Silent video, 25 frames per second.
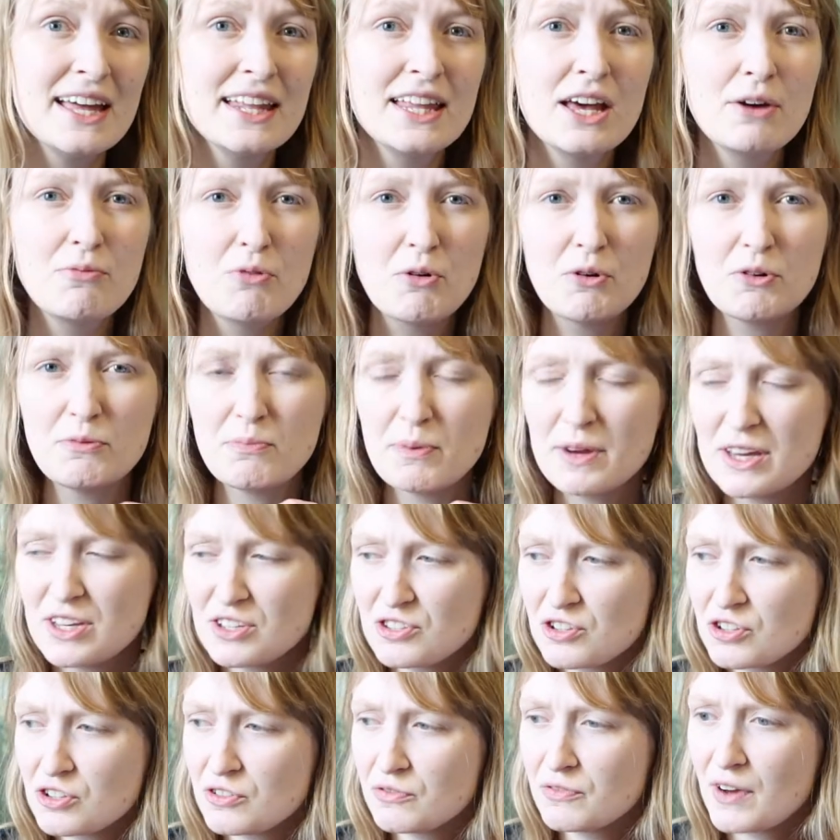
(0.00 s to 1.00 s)
There'd probably be
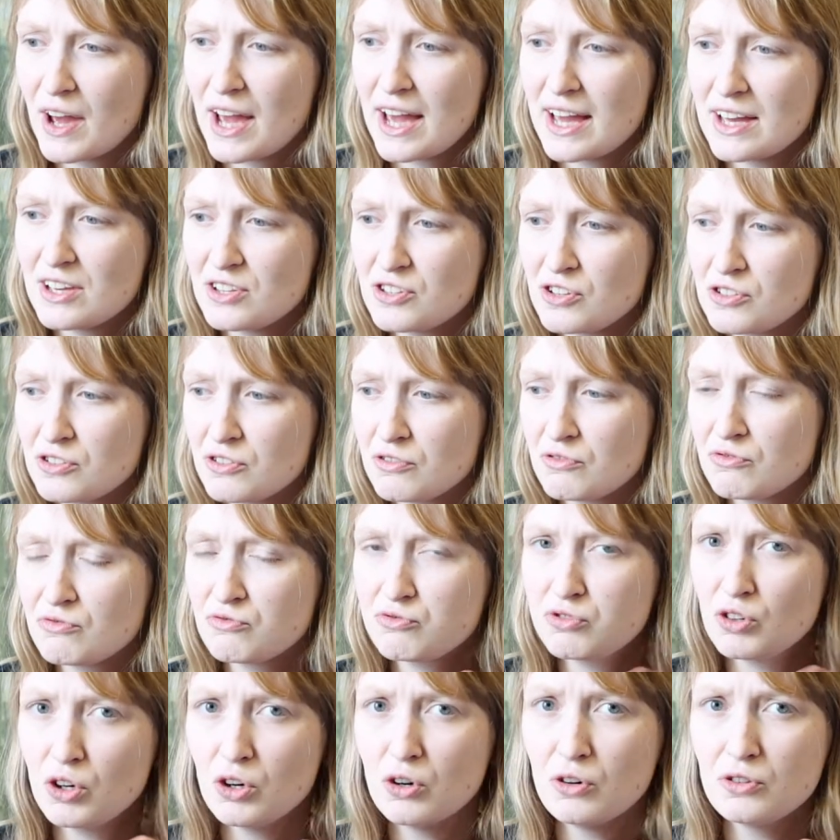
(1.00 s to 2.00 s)
sort of very sort
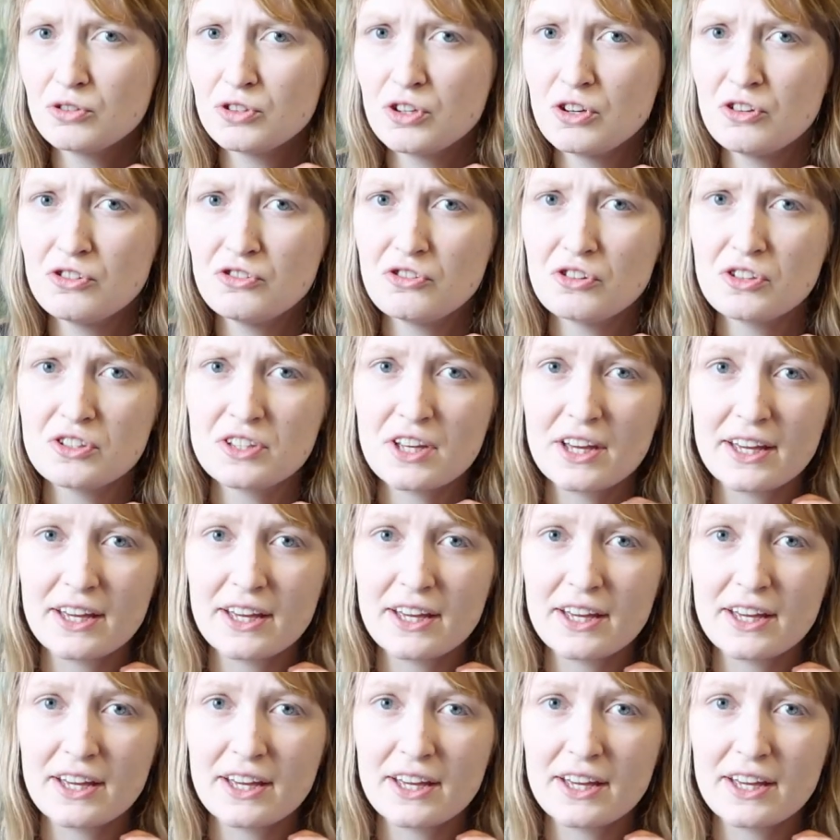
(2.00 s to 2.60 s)
of raw nutrients,